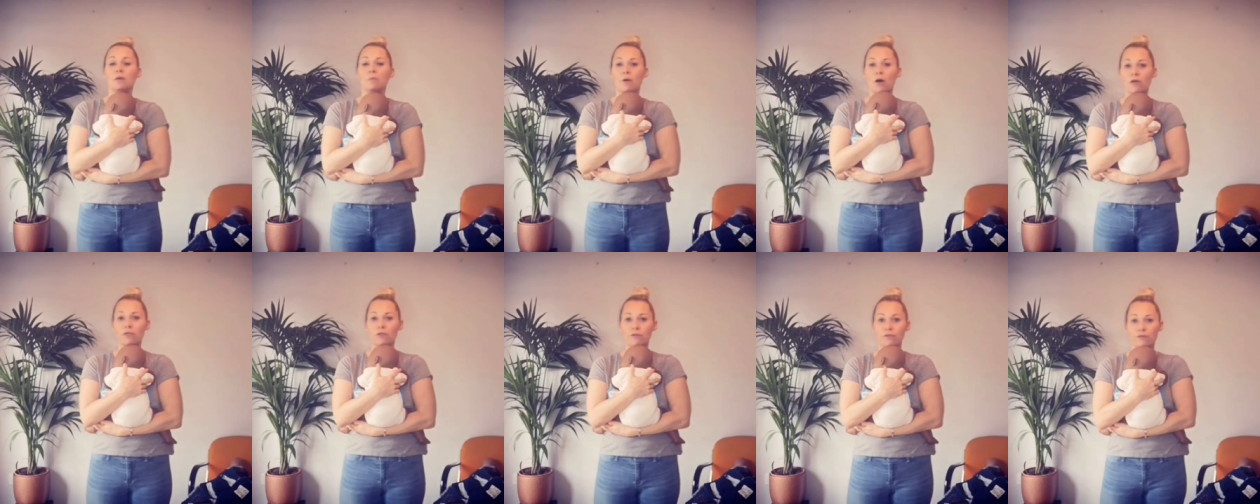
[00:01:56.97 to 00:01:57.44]

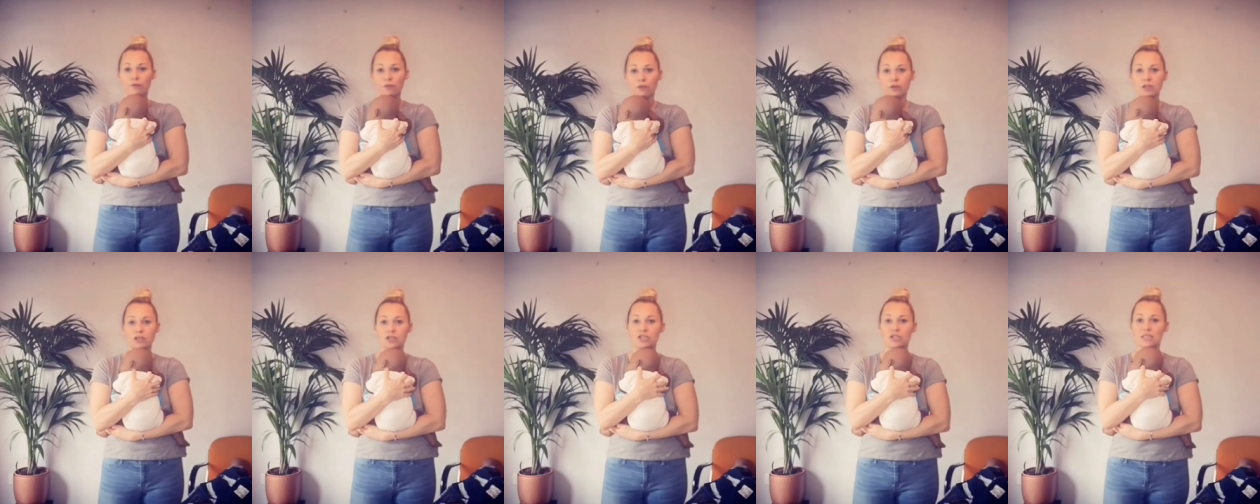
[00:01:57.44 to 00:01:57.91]
but on the
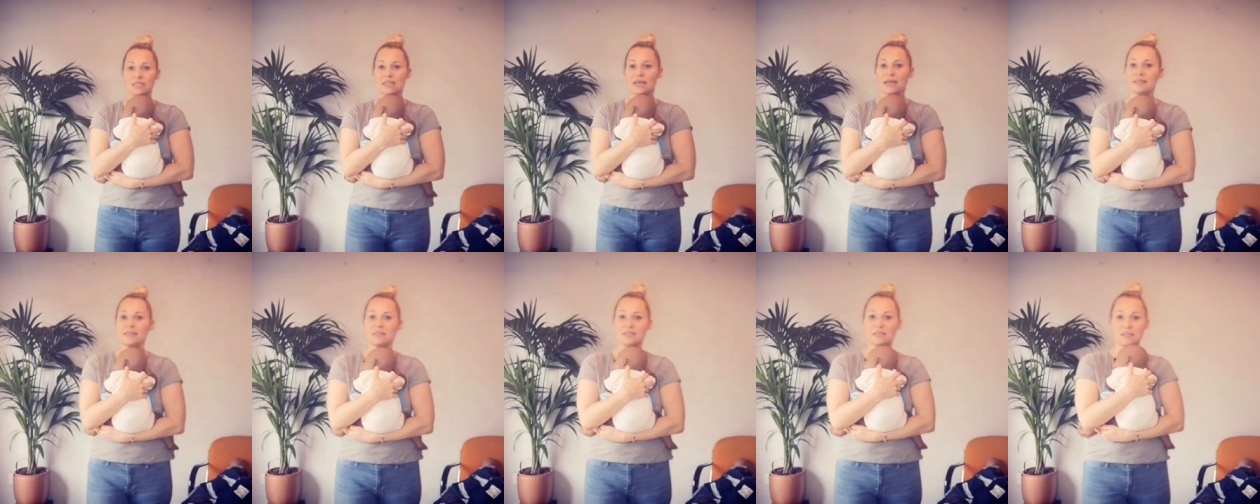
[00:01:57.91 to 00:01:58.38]
front, and she's
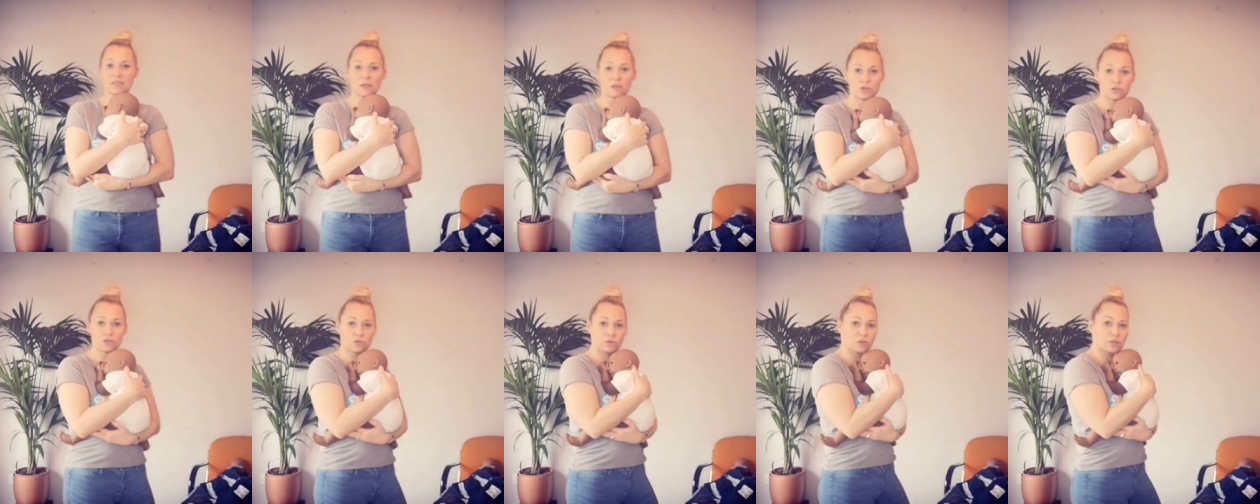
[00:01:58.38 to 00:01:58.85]
nice and
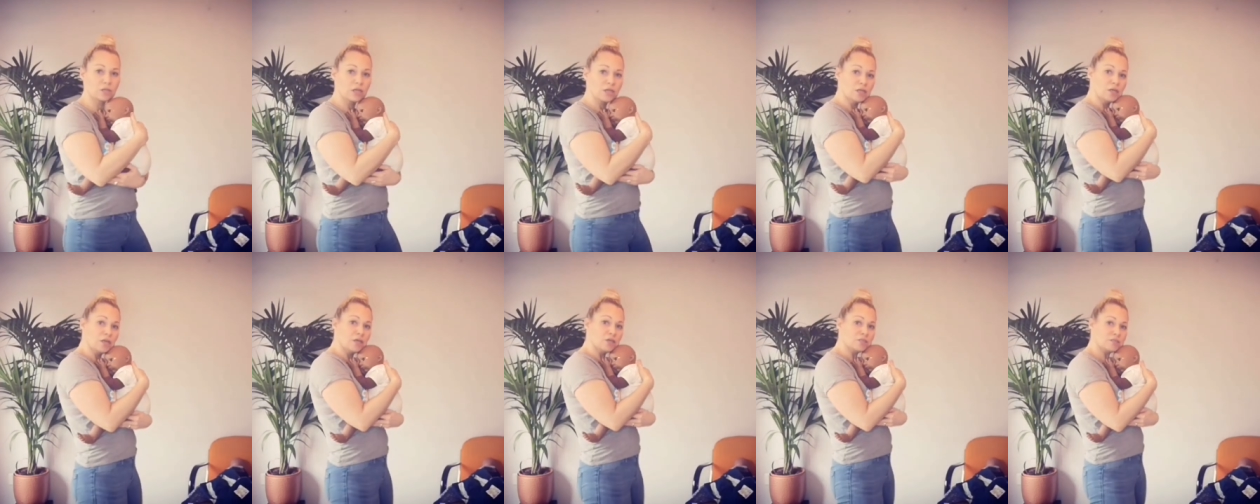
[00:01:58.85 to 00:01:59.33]
central.
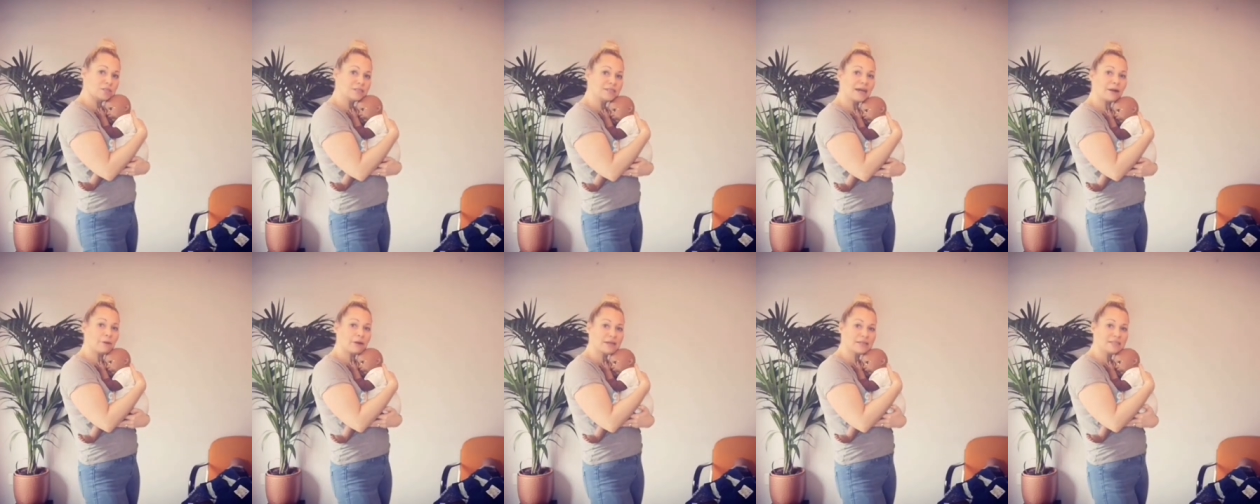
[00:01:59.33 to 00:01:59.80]
So
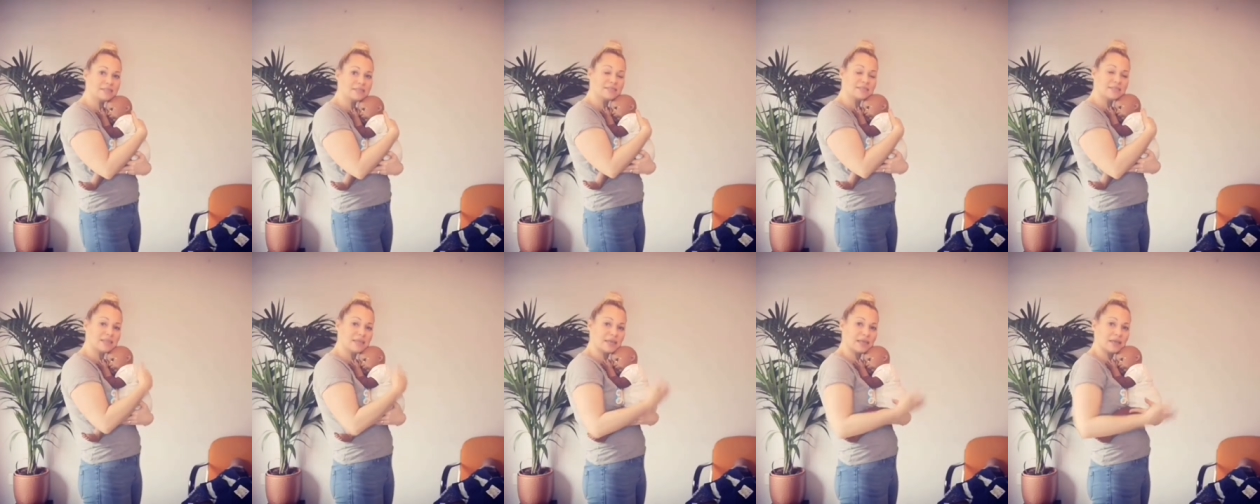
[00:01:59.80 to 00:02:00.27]
now I can
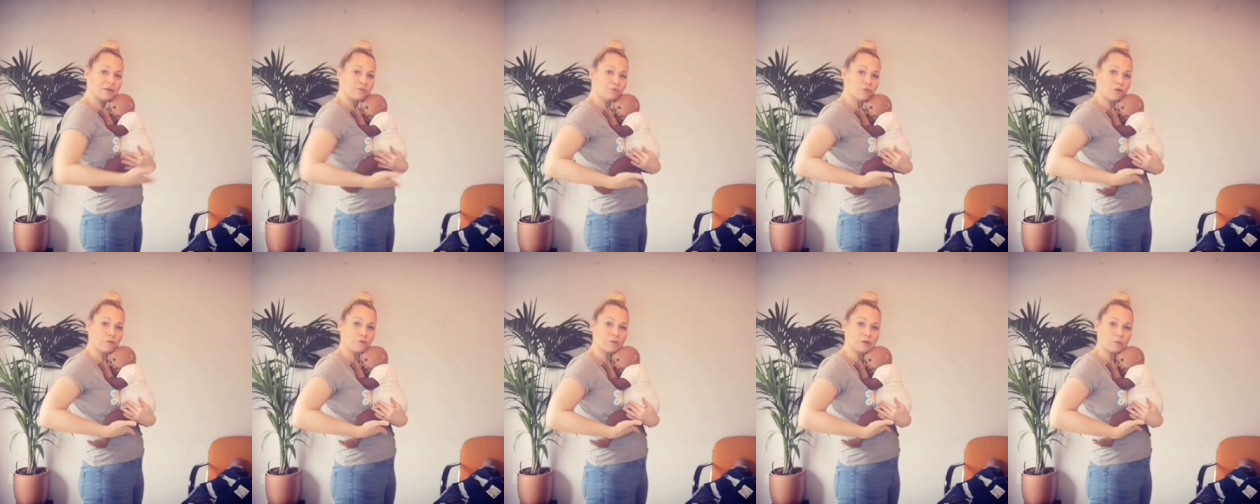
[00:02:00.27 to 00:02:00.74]
see
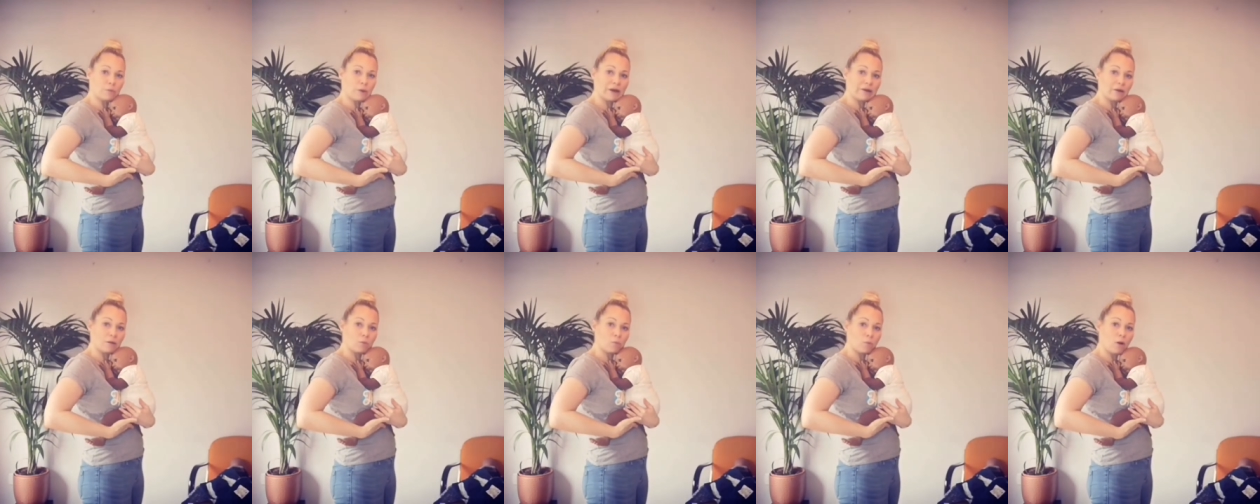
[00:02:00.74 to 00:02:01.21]
roughly
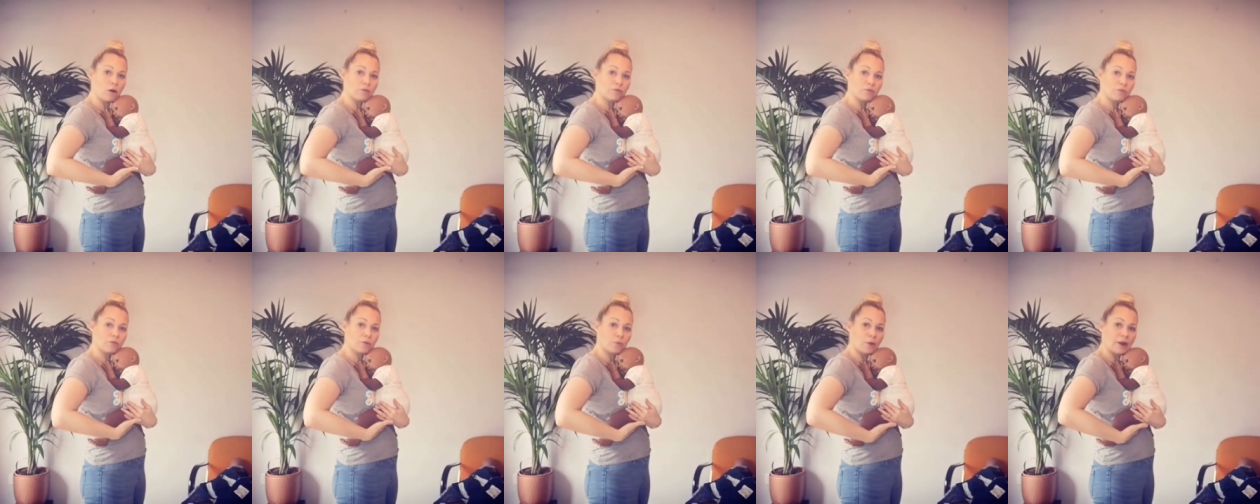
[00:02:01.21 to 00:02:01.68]
where I
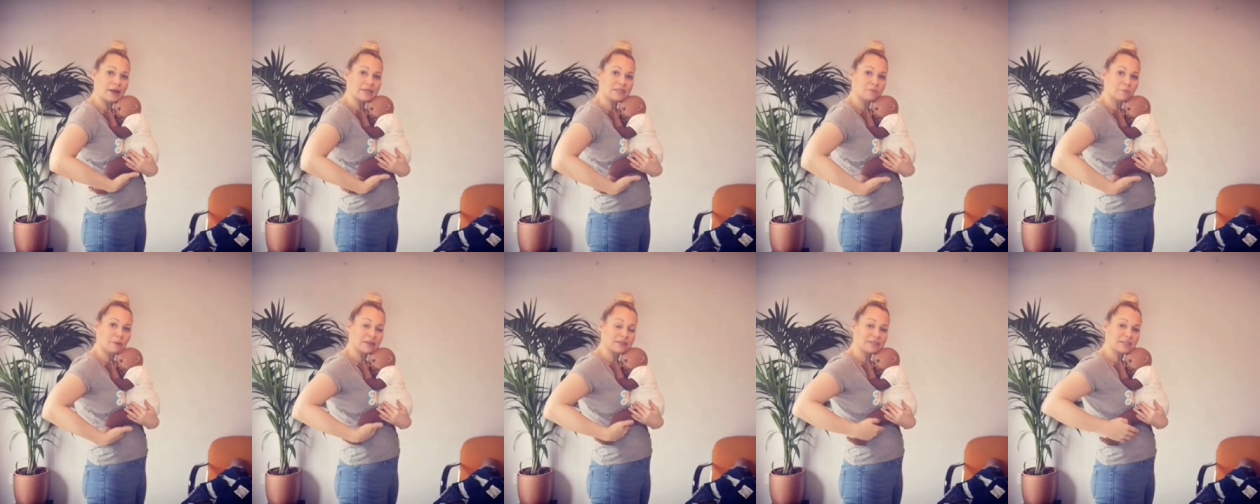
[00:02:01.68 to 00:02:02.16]
want the
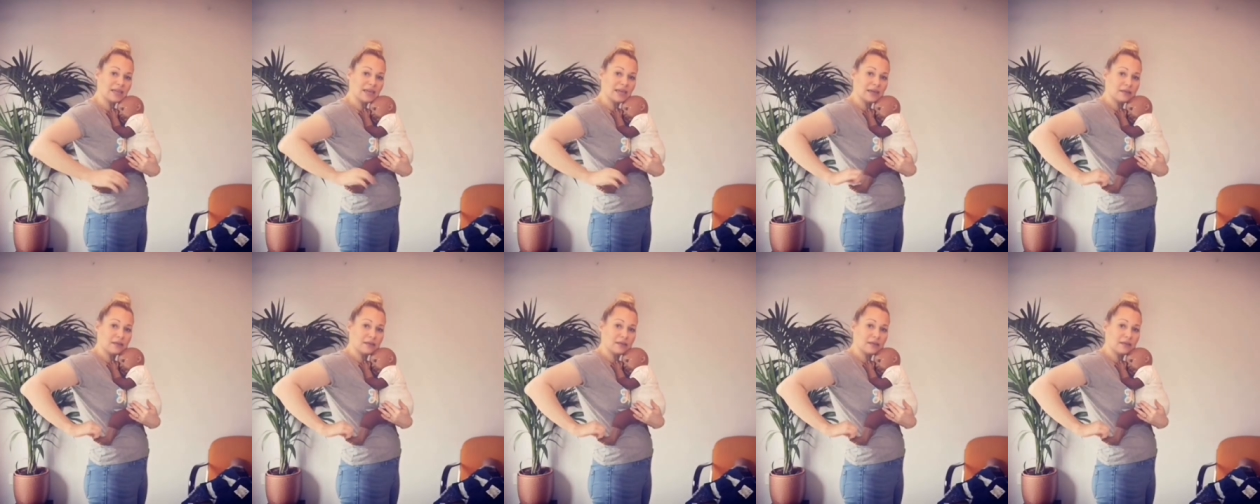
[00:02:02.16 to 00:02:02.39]
waistband